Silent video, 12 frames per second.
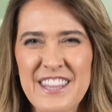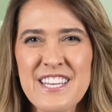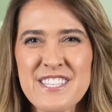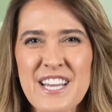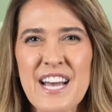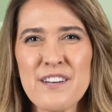
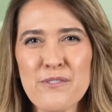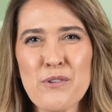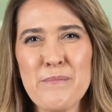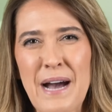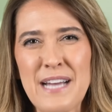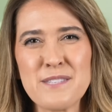This kind of
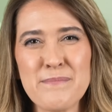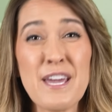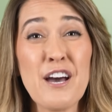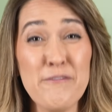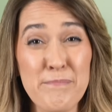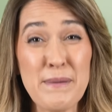reminds
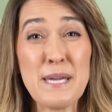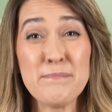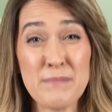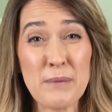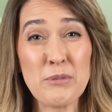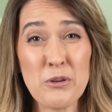me of
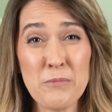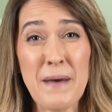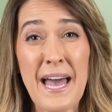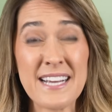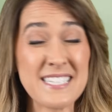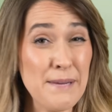
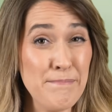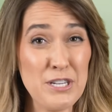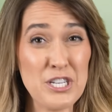BMW-backed and